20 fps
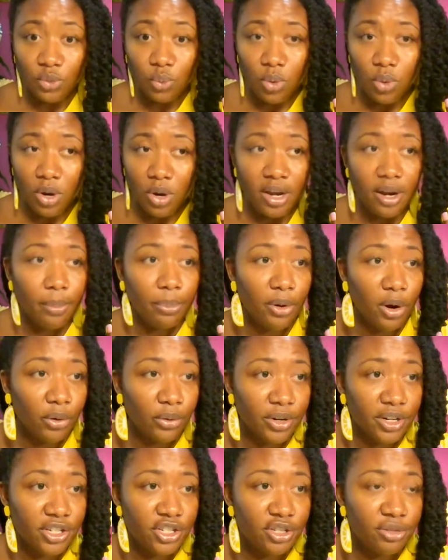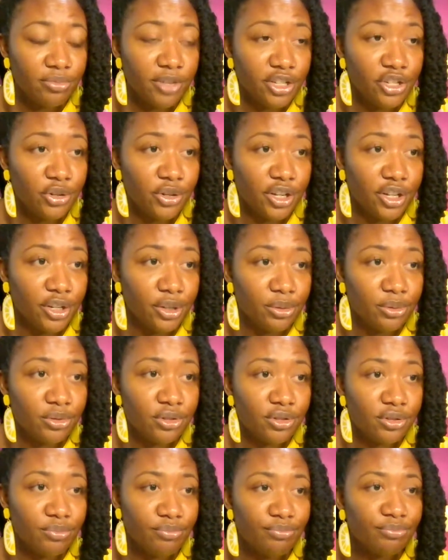one brokerage that you can
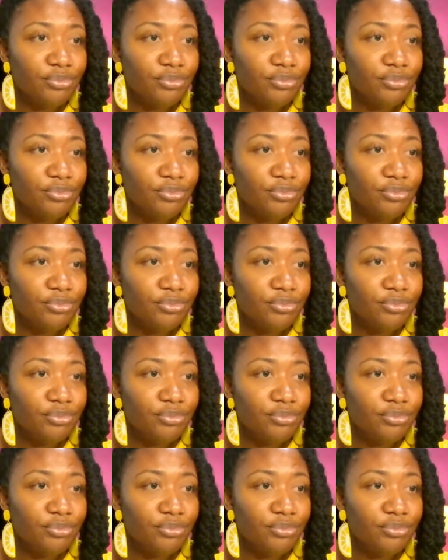use.